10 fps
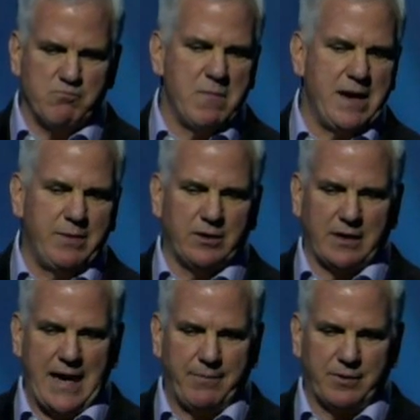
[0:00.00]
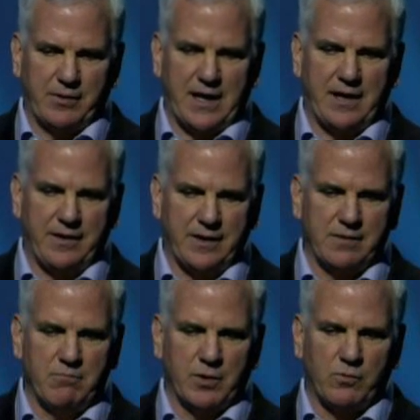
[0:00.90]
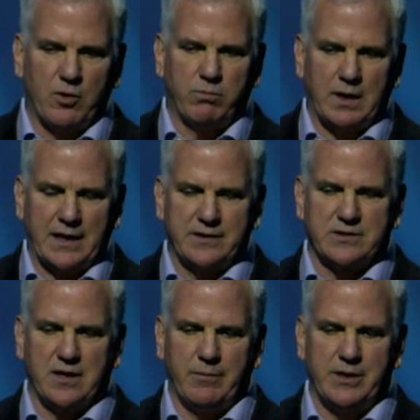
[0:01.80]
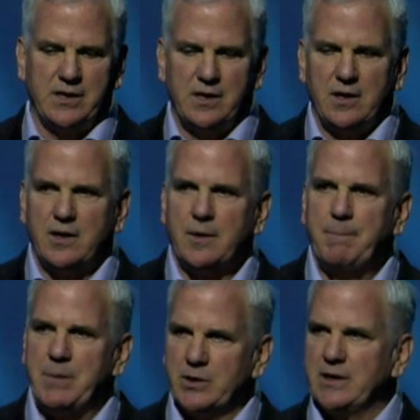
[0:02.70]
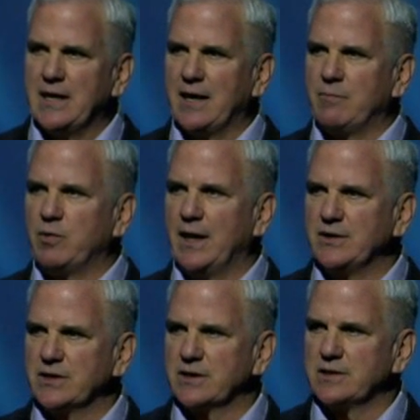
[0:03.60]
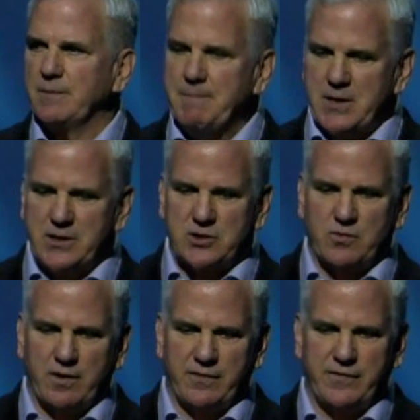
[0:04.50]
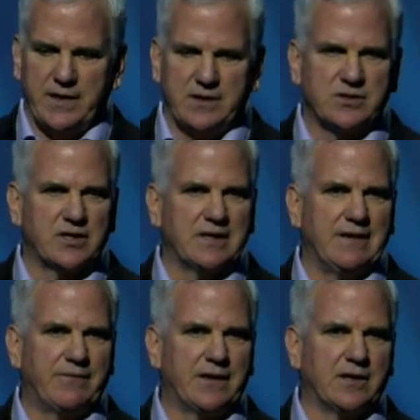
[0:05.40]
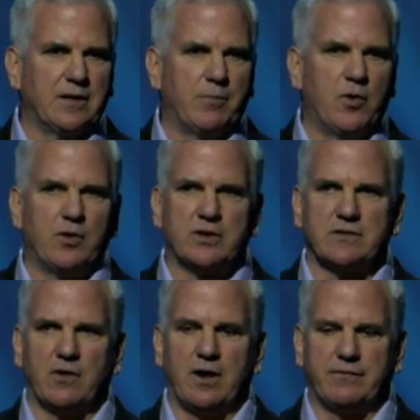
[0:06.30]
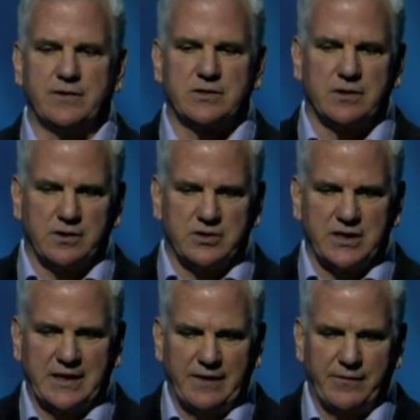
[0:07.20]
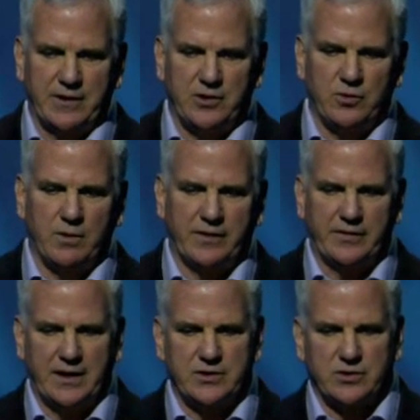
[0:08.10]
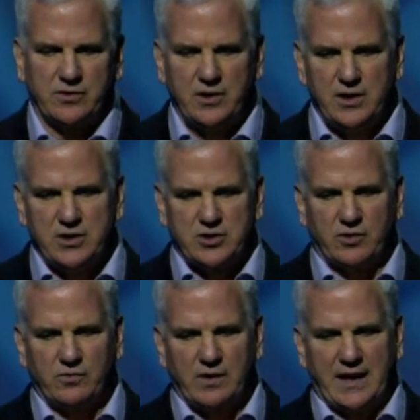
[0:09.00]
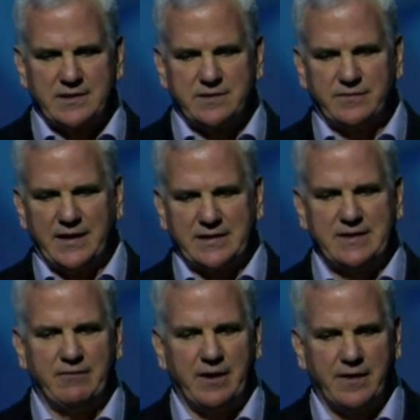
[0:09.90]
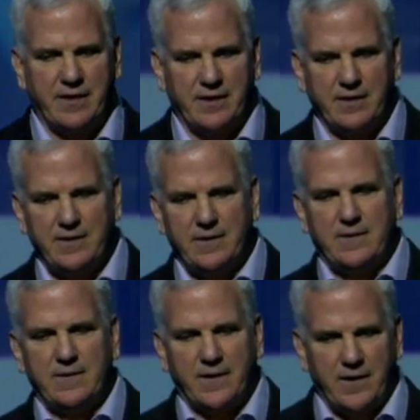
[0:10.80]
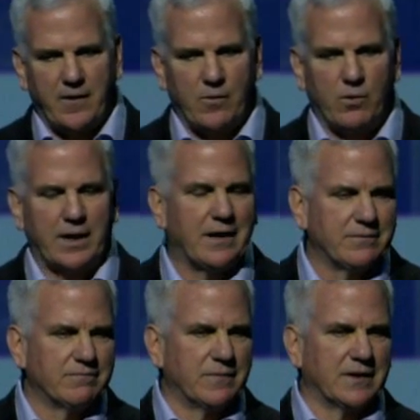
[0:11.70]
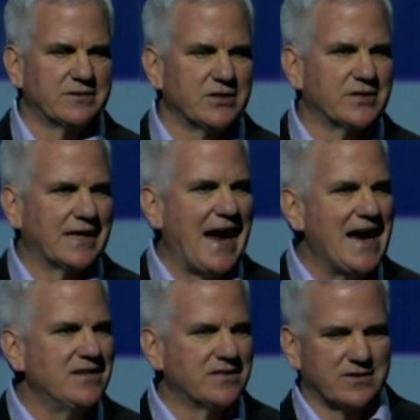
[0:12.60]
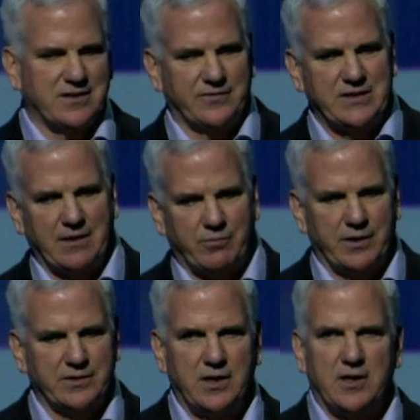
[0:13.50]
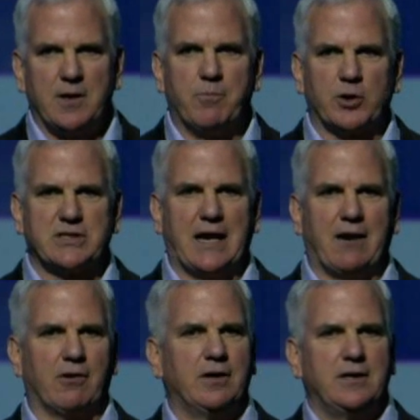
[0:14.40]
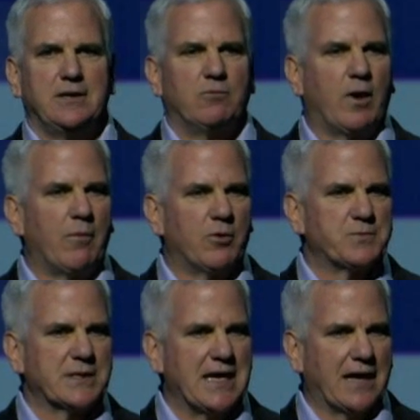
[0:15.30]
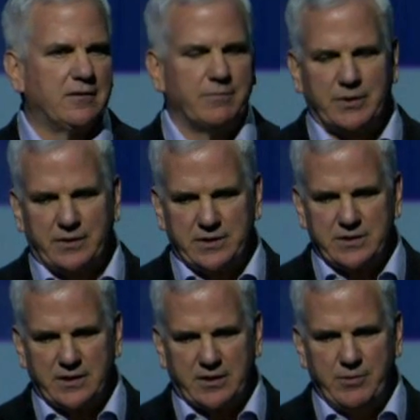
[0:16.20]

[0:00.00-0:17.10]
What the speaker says: maybe it'll happen or kind of thing. Monroe block is coming, $1 billion project, million square feet, significant components of office, significant new residential, so lots of activity there. Another one, just a cadence of stuff taking place. The Book Tower, one of the most spectacular buildings in our